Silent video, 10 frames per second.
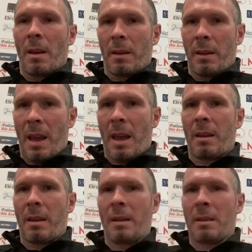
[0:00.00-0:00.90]
Yeah,
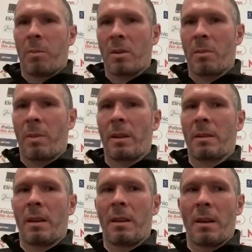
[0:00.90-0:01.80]
he's a
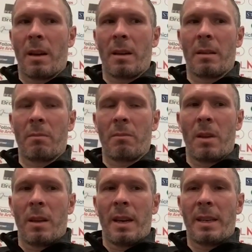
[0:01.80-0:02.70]
possibility.
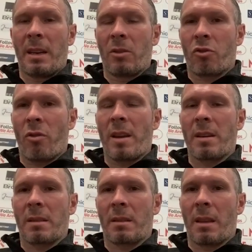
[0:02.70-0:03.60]
He didn't train
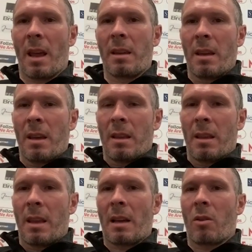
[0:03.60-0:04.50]
yesterday.
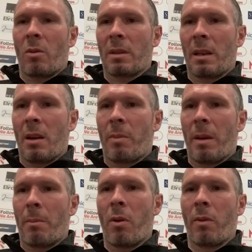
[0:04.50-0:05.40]
The ankle's a little
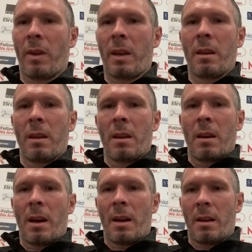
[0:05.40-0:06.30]
bit puffy.
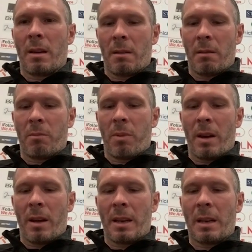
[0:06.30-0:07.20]

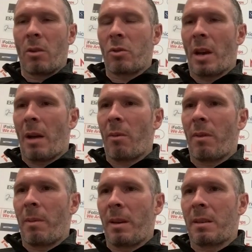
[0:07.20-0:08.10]
But a little chat with
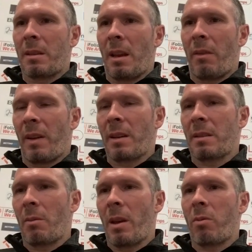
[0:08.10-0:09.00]
him, he thinks
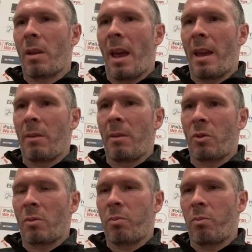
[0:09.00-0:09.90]
he'll be okay. It was
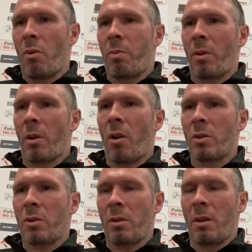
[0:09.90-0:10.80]
just more
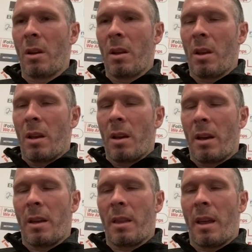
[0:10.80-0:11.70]
precaution
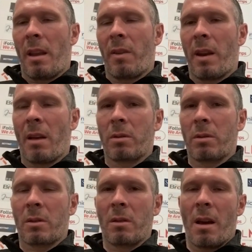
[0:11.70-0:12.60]
than anything
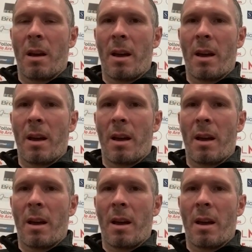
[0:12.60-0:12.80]
else.